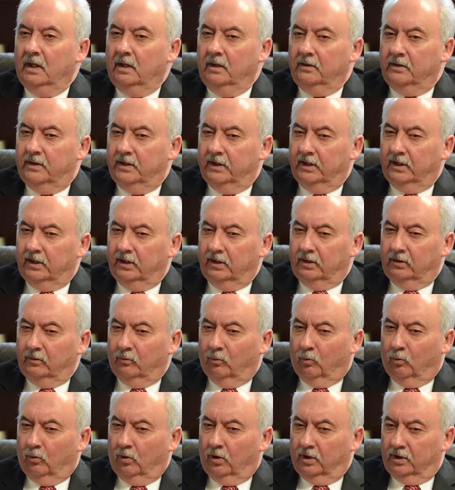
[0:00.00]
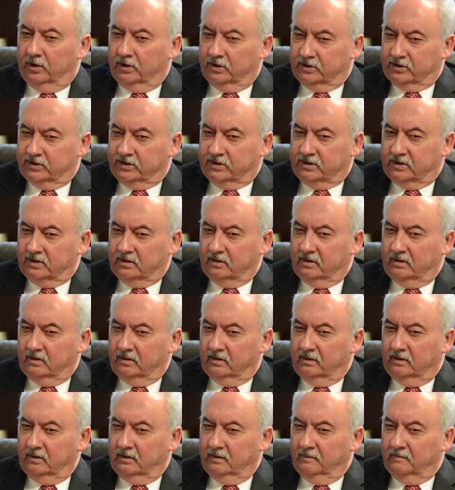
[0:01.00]
there was,
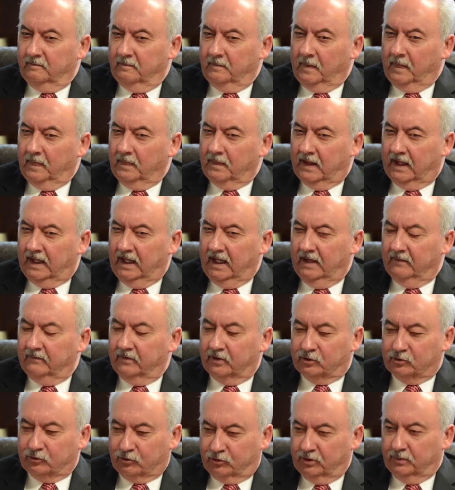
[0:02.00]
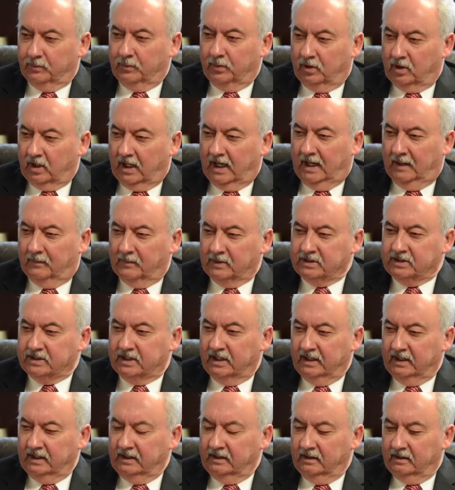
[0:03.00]
they have a triple
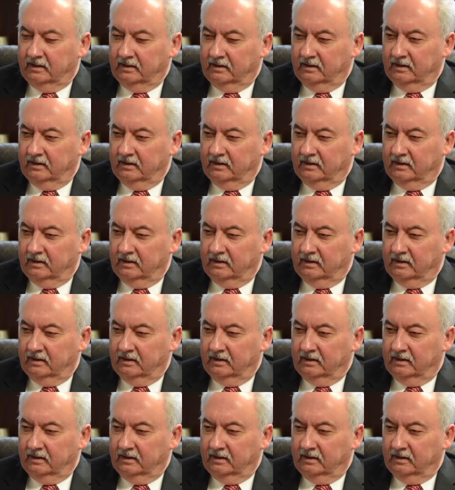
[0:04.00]
homicide,